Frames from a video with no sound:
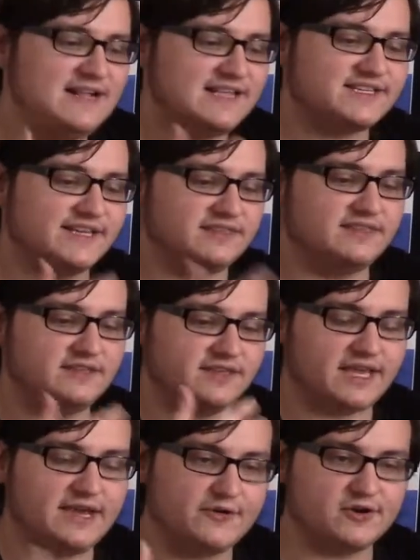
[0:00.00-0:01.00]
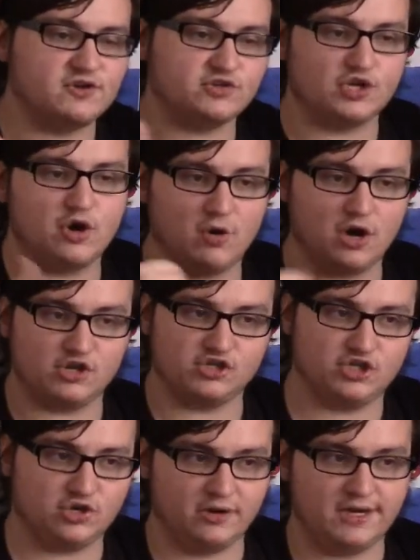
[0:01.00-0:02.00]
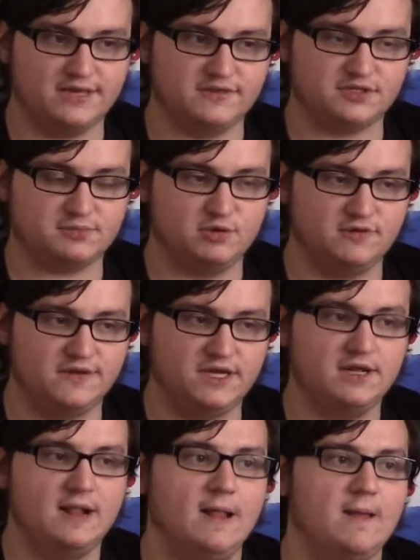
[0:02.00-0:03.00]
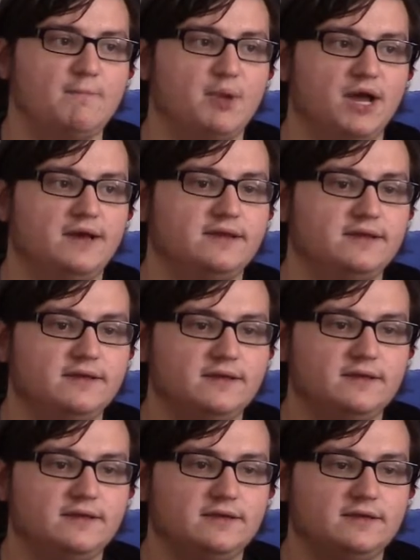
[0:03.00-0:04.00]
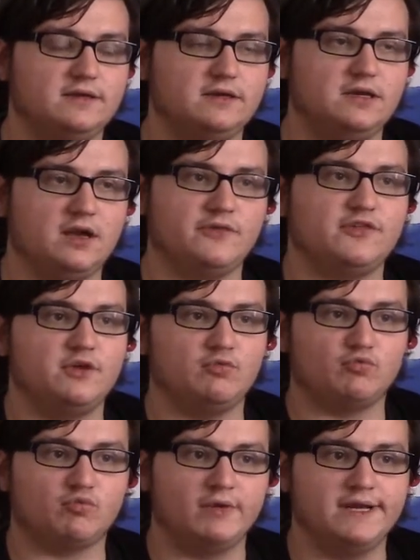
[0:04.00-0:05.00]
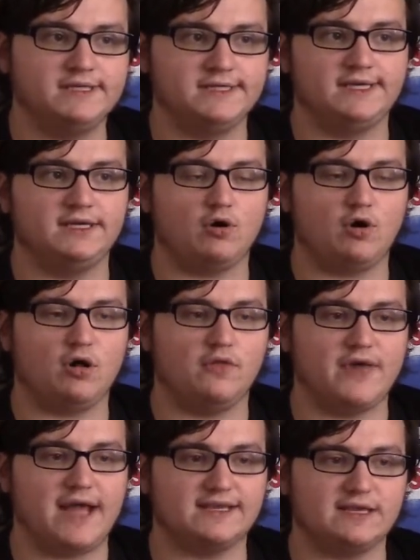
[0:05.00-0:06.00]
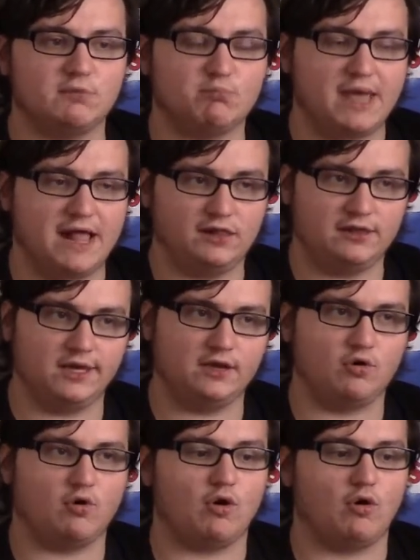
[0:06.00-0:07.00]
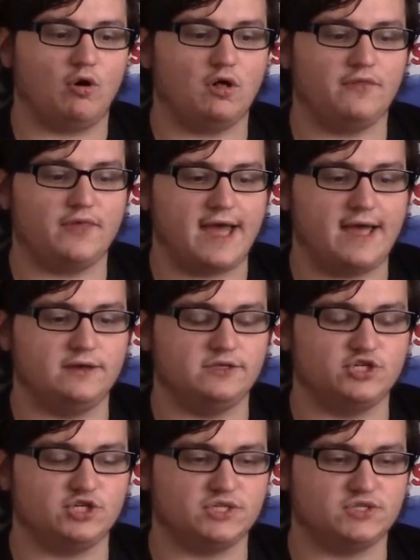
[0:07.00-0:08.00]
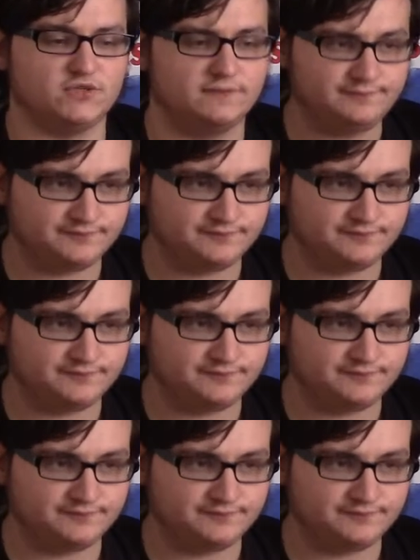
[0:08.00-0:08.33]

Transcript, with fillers: It's like the, the characters go on a journey in this movie, but uh, nothing really all that compelling or all that just